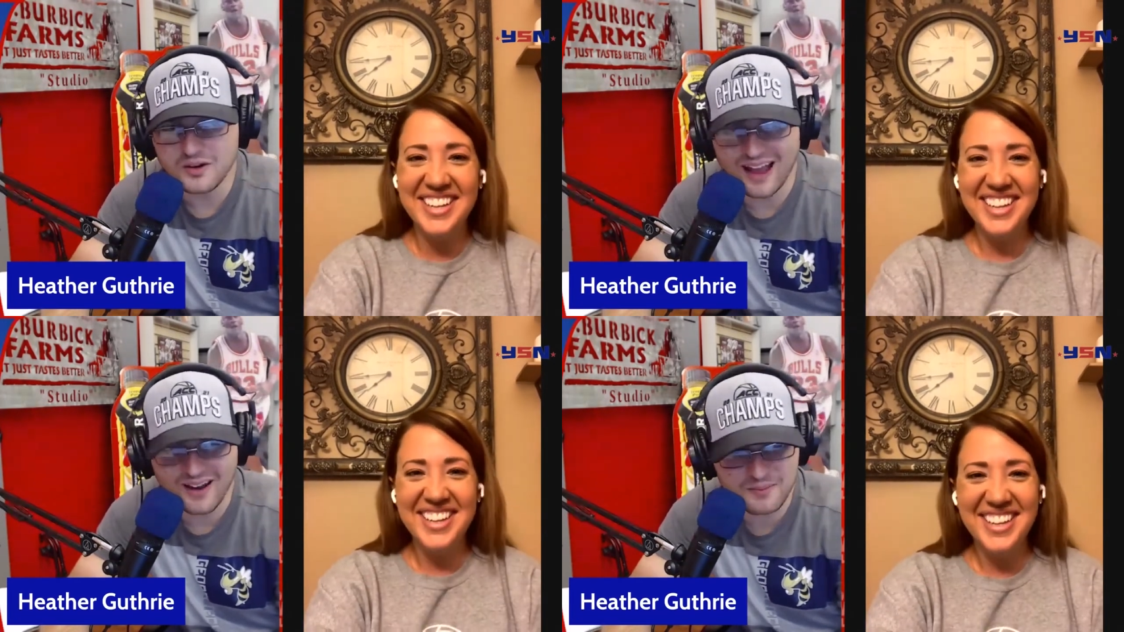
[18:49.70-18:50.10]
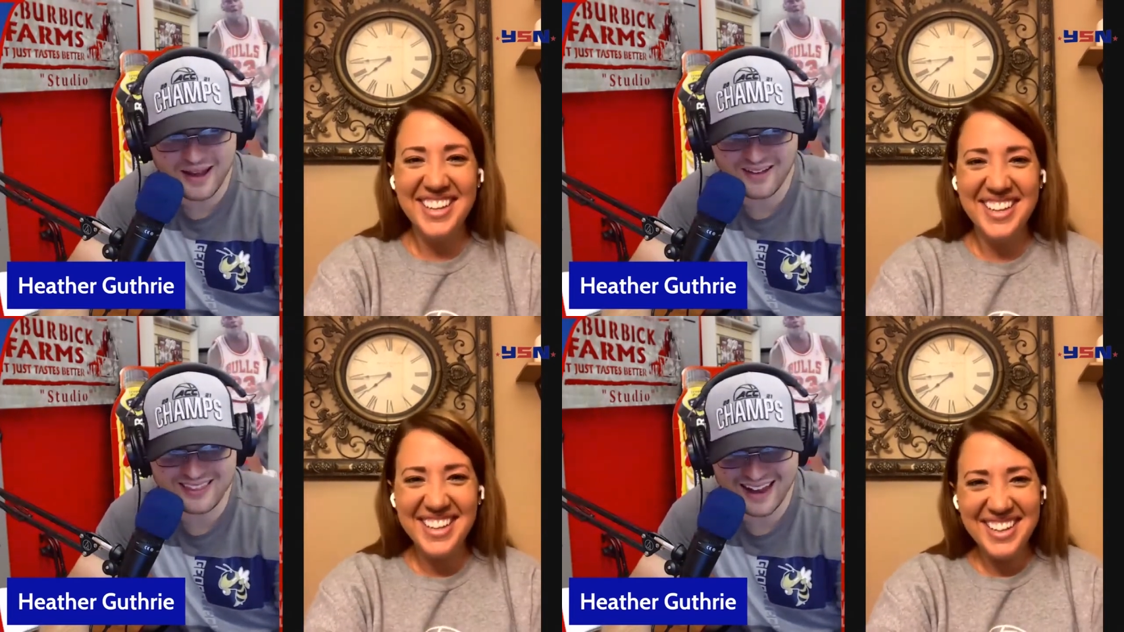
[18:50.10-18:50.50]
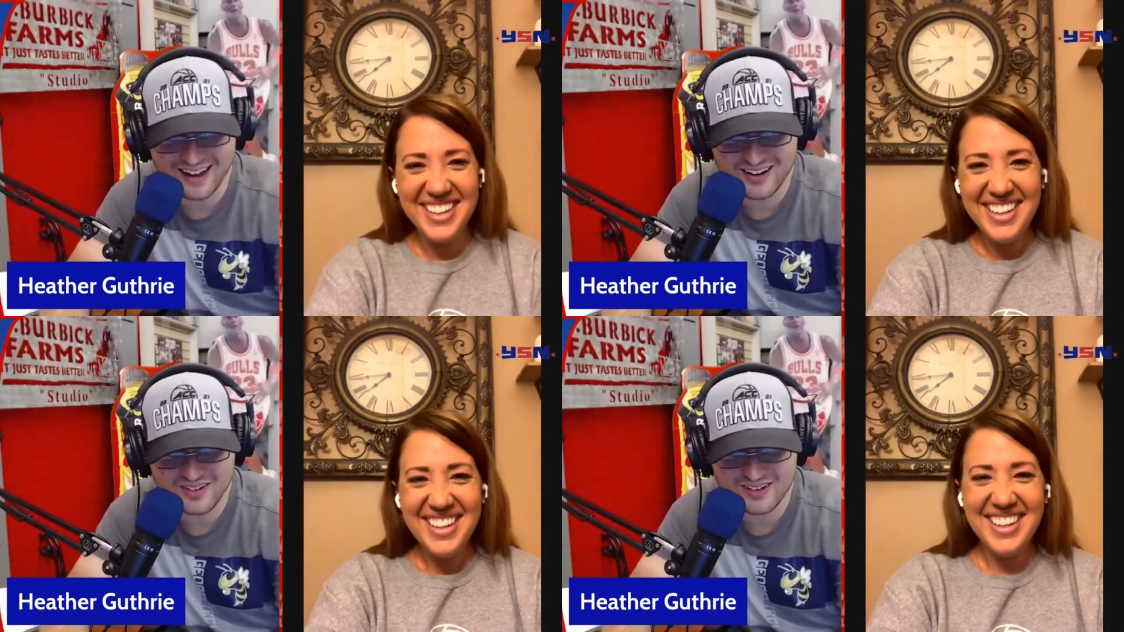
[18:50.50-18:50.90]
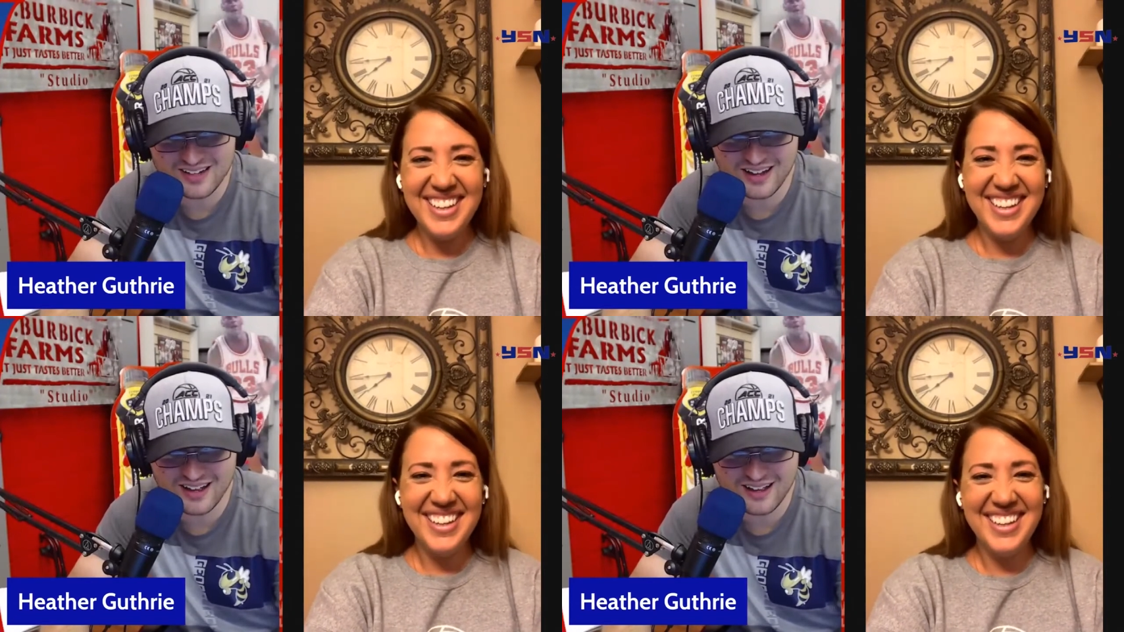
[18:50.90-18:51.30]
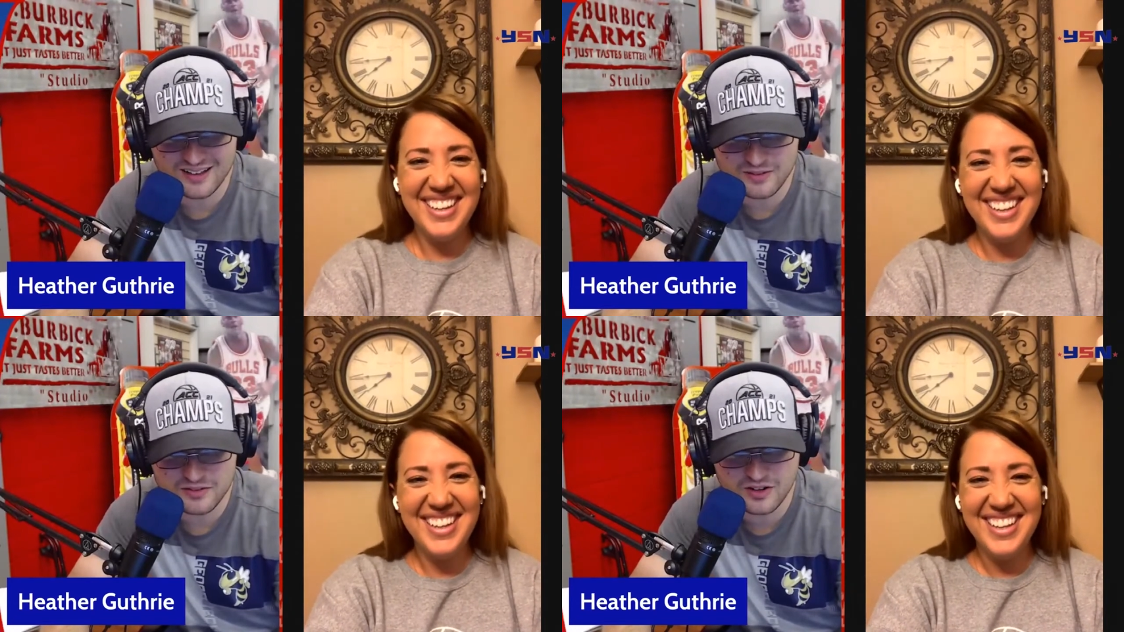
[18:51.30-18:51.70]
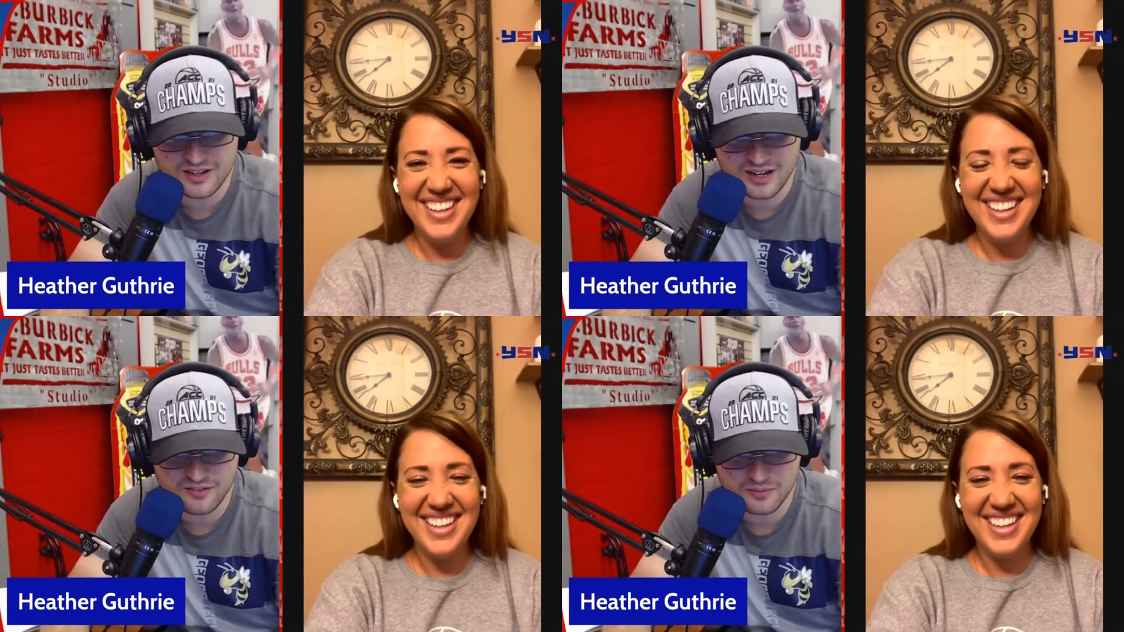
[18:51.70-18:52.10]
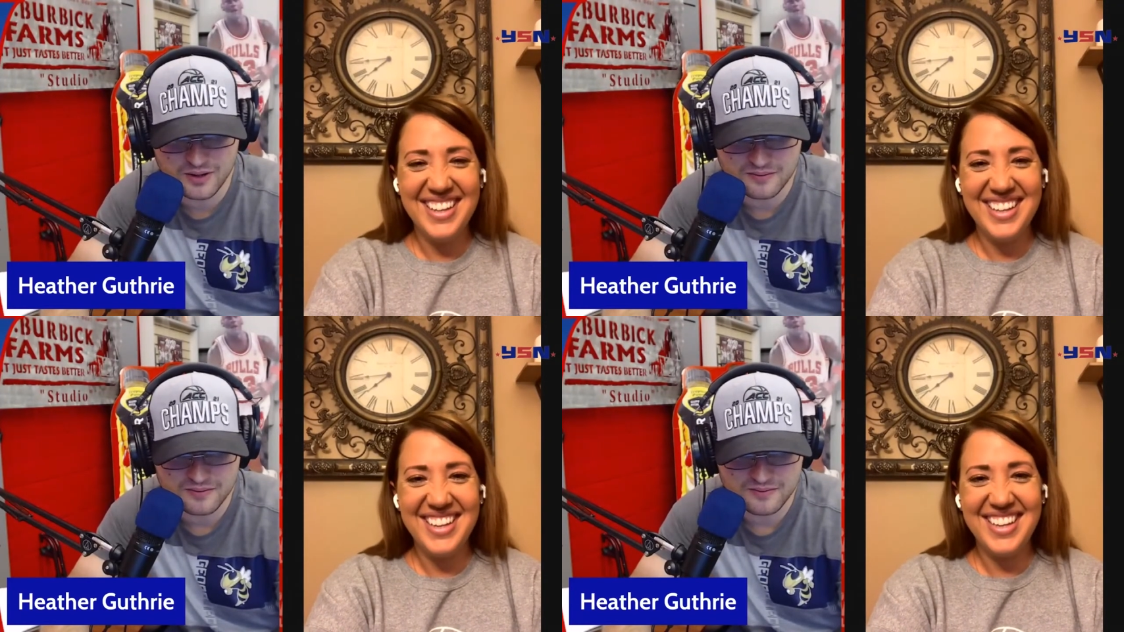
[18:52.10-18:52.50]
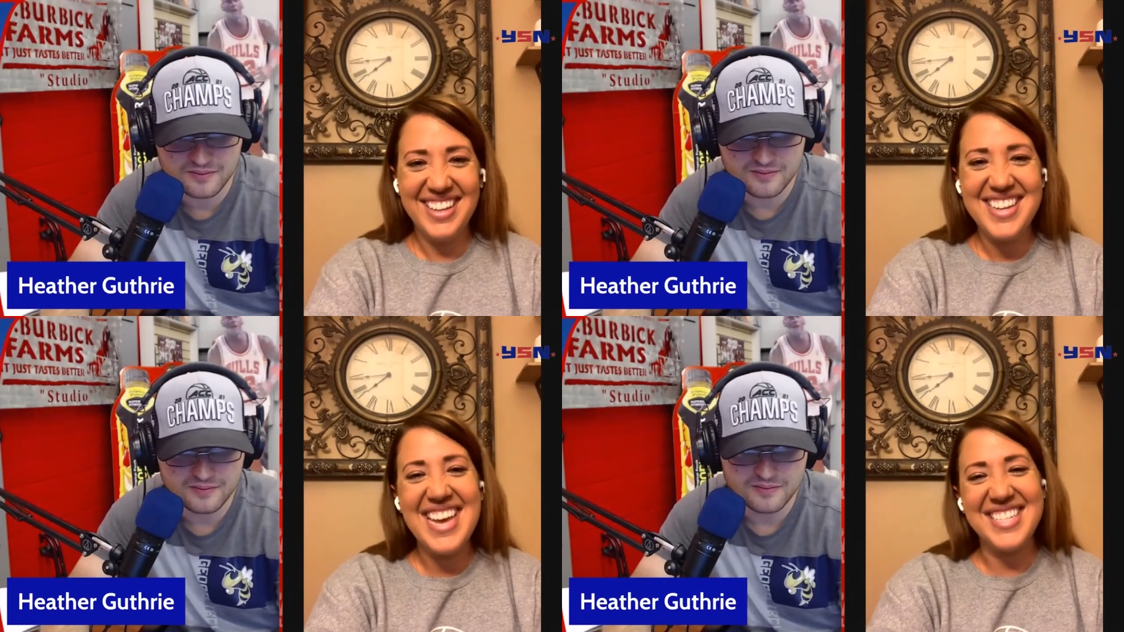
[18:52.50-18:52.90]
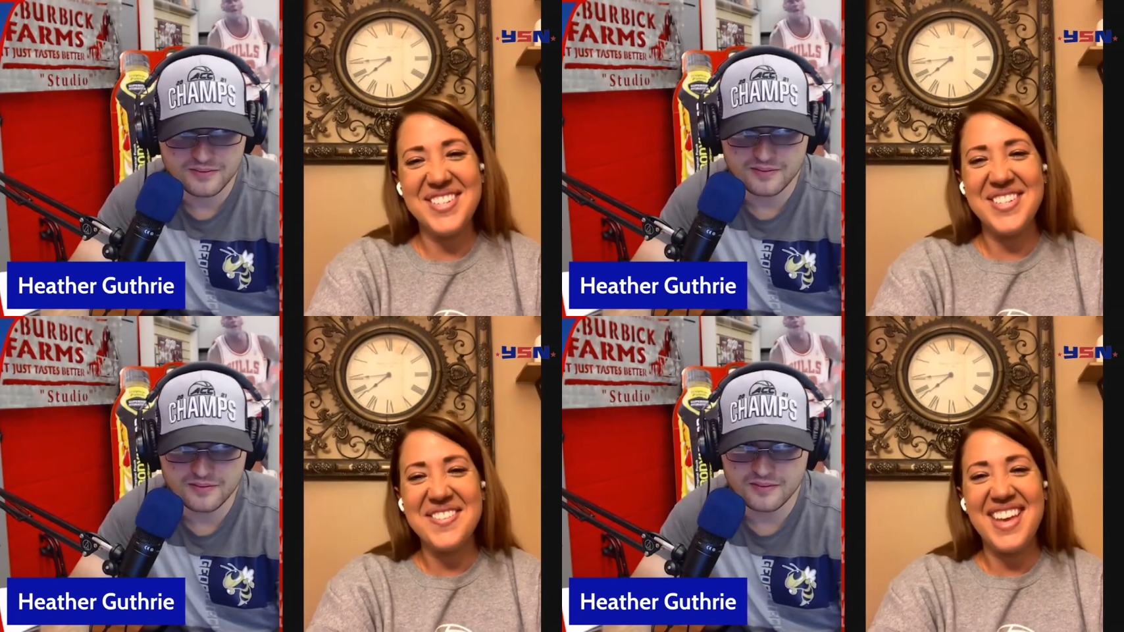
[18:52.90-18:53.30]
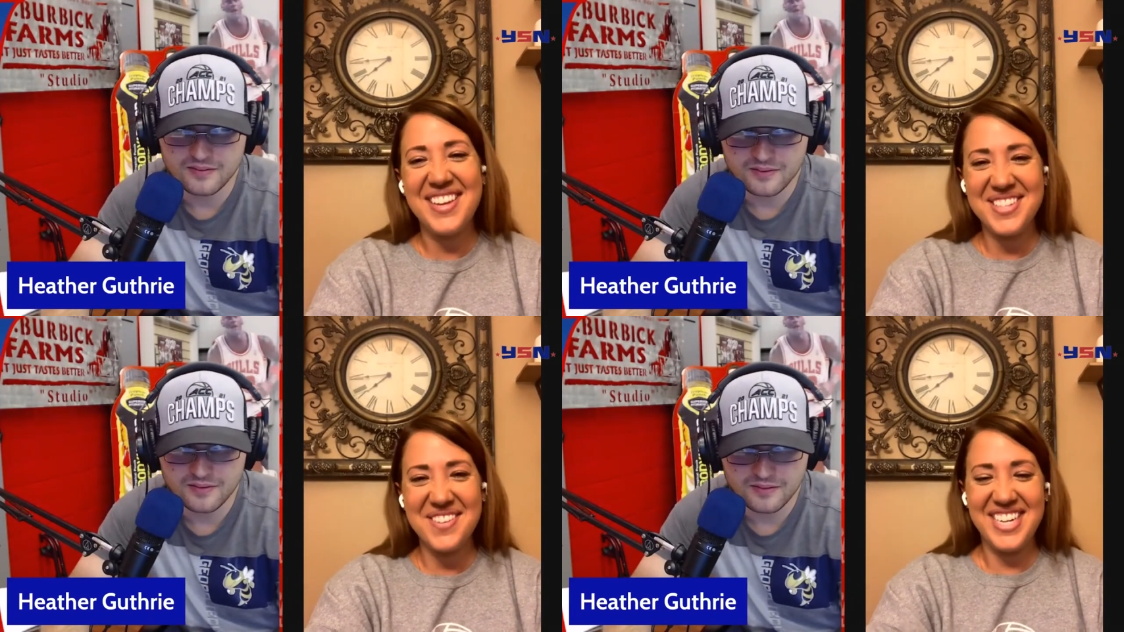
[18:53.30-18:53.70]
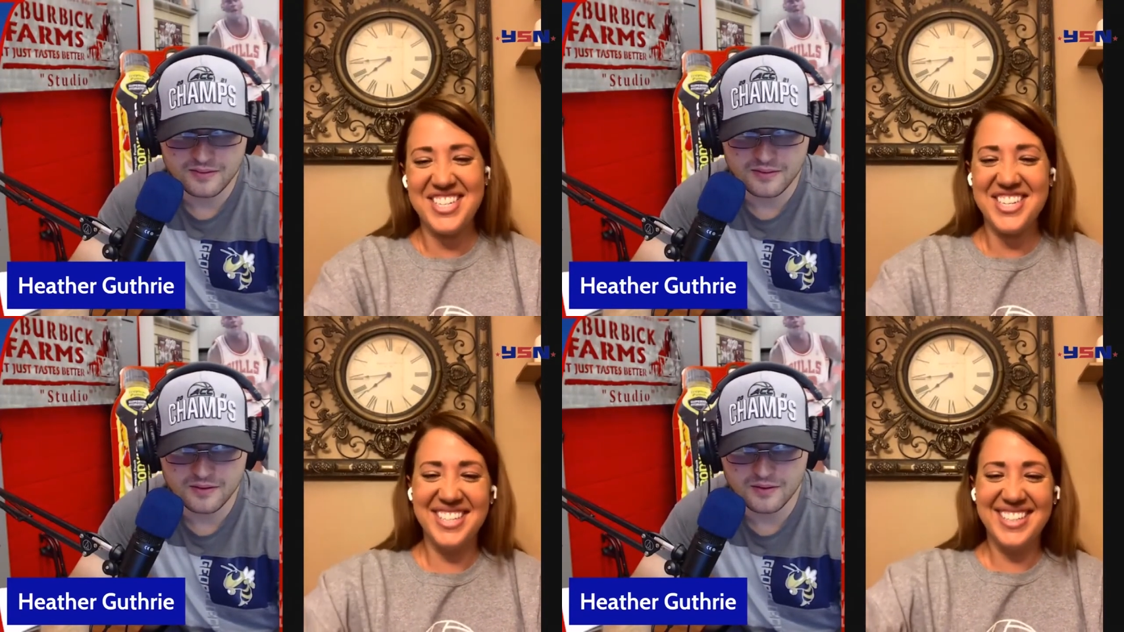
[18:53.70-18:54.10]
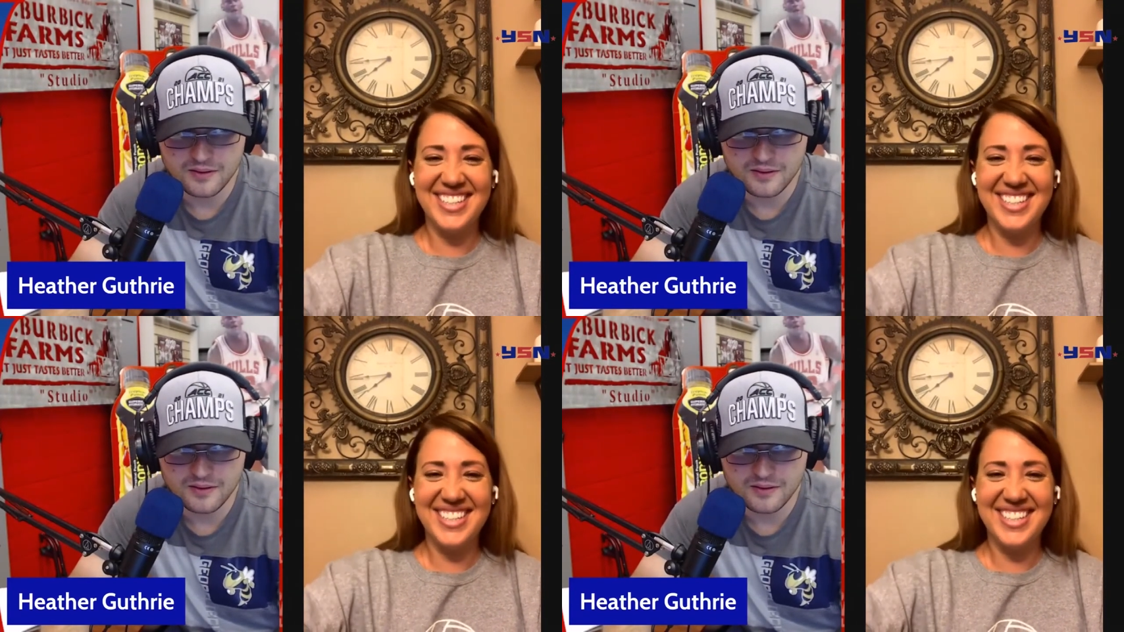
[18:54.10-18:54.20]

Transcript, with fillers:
Speaker 1: doubt about that, coach. Uh, it was good to hear from you.
Speaker 2: Yes, you too. Thank you so much.